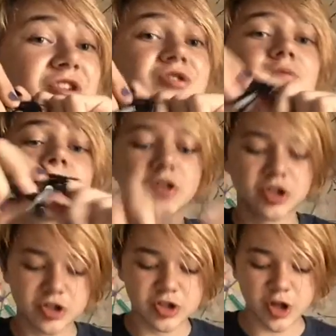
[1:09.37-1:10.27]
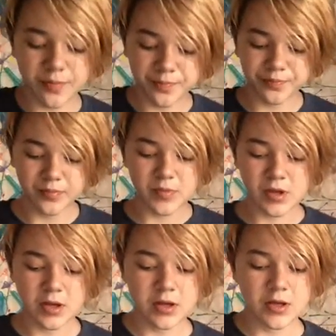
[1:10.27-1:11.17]
it too much. So,
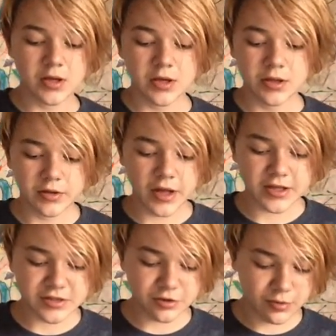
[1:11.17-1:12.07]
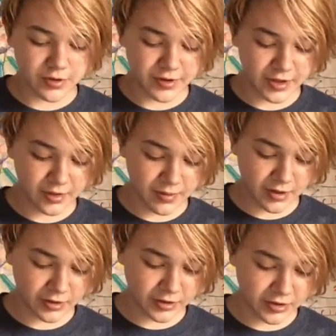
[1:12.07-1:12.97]
that's the one thing
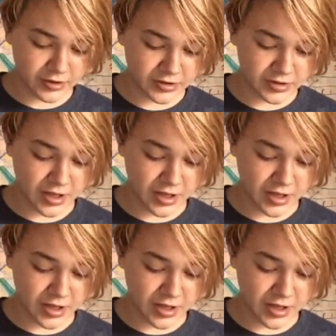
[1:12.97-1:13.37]
about this